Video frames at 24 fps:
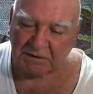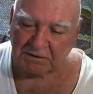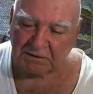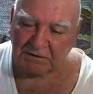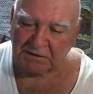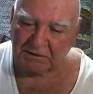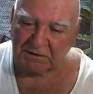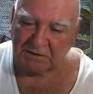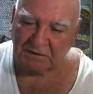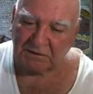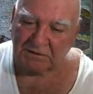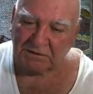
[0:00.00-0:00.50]

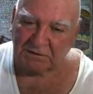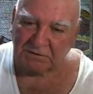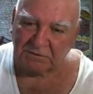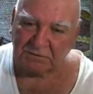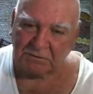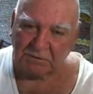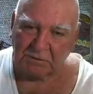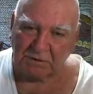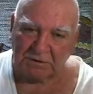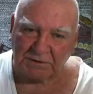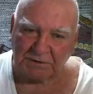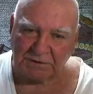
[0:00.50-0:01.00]
Needs a little
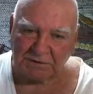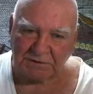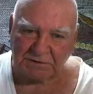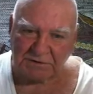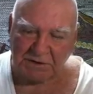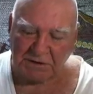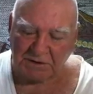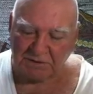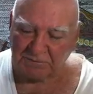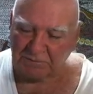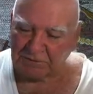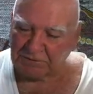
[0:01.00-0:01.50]
welding
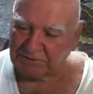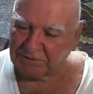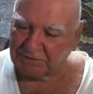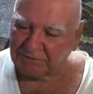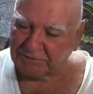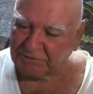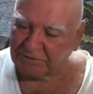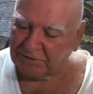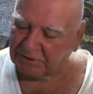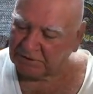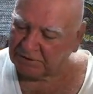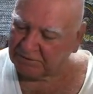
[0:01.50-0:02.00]
job on the
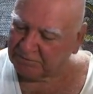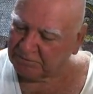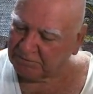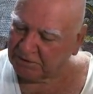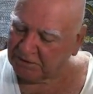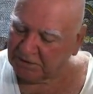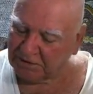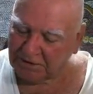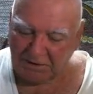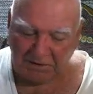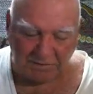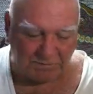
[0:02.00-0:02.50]
frame.
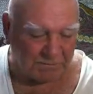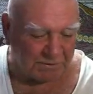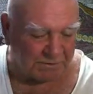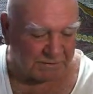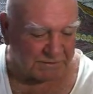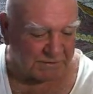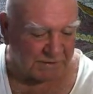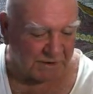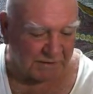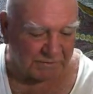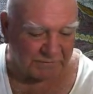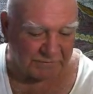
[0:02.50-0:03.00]
But
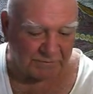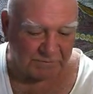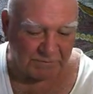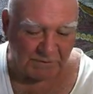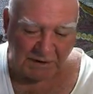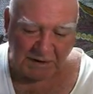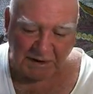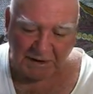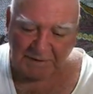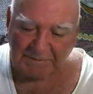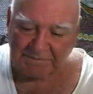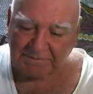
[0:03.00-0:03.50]
aside from
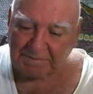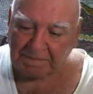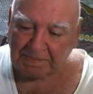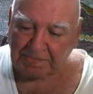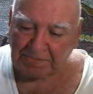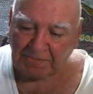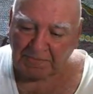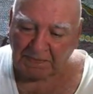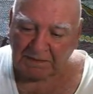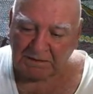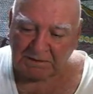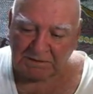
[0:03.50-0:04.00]
that,
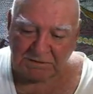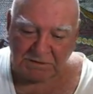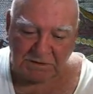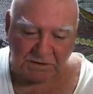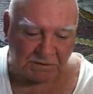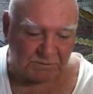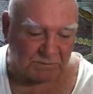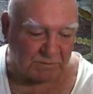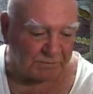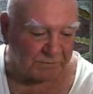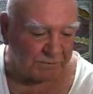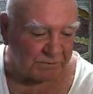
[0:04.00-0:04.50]

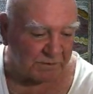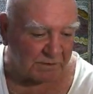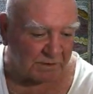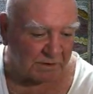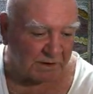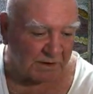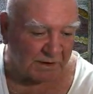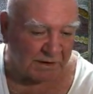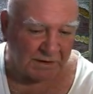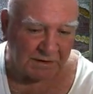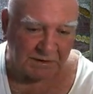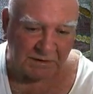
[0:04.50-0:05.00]
so
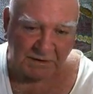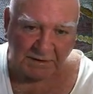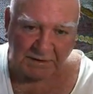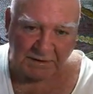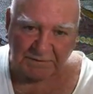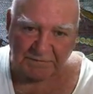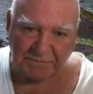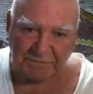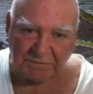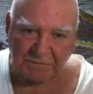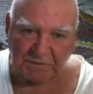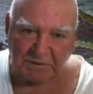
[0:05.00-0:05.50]
before I
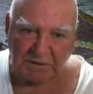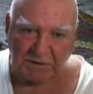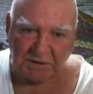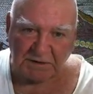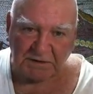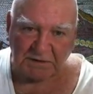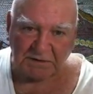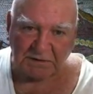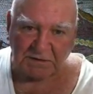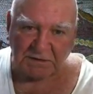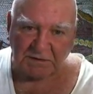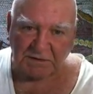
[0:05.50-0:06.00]
get
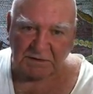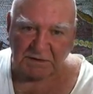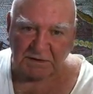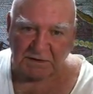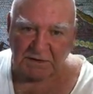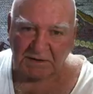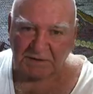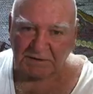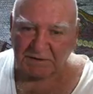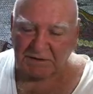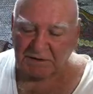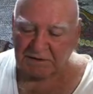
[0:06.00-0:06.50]
into the
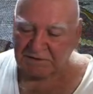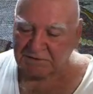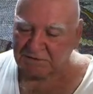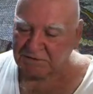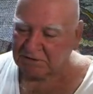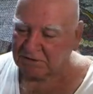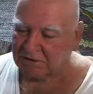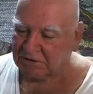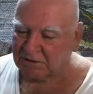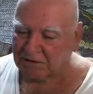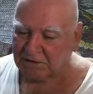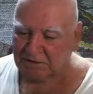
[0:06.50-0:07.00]

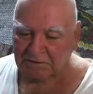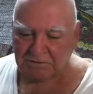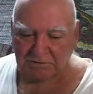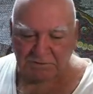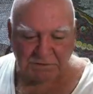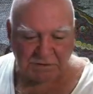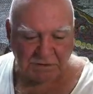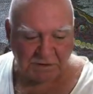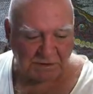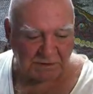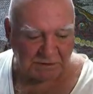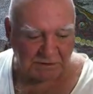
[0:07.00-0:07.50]
contest, I
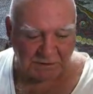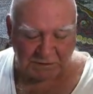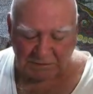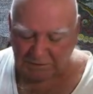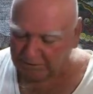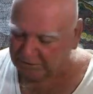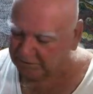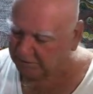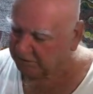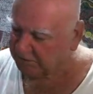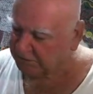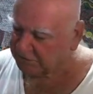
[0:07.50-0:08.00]
always like to
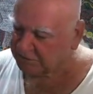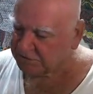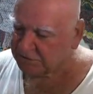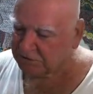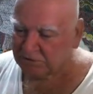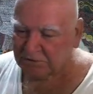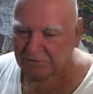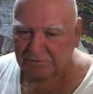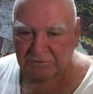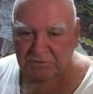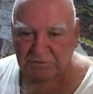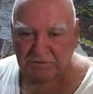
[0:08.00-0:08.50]

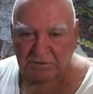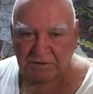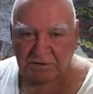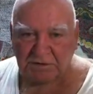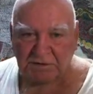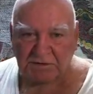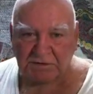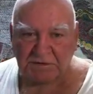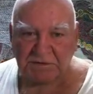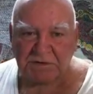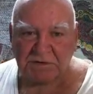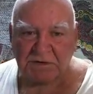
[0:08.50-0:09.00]
show a few
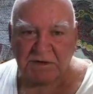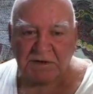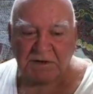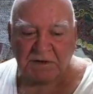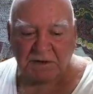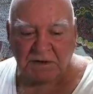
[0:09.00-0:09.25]
things.